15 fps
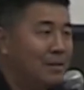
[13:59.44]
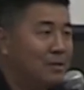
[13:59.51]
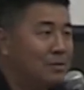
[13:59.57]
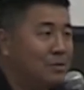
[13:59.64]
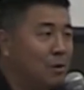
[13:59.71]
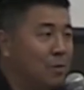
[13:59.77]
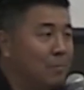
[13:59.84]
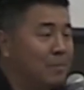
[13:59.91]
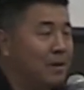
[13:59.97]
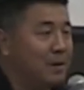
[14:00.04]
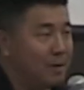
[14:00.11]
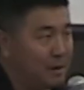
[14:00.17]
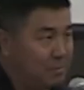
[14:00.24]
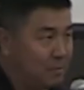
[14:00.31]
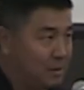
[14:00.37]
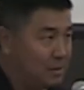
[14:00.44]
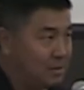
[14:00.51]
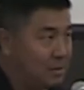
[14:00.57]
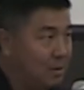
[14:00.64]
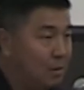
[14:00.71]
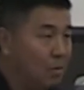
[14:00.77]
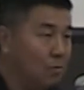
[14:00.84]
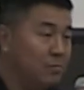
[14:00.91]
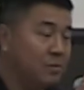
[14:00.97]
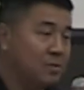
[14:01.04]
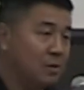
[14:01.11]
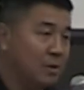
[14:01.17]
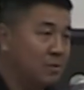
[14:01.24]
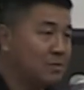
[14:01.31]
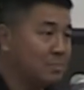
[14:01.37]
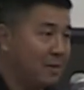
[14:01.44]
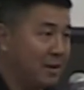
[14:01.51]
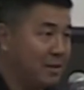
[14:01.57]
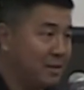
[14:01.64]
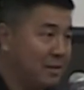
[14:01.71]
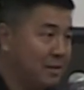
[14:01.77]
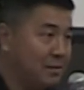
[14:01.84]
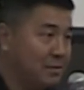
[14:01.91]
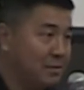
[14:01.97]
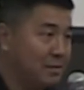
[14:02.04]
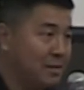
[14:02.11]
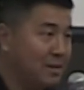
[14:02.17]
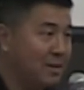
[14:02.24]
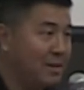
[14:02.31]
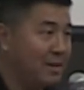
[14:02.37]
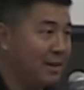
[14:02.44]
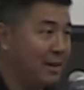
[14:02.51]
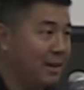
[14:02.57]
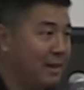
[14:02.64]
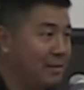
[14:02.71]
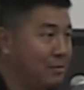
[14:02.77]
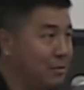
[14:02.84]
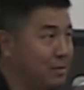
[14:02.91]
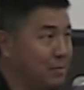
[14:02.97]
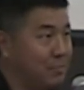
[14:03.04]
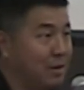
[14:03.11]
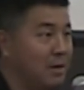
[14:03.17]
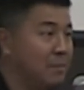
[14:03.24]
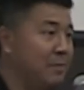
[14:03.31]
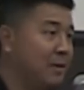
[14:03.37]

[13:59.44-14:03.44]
so here I was holding the sharks by the gills and looking right up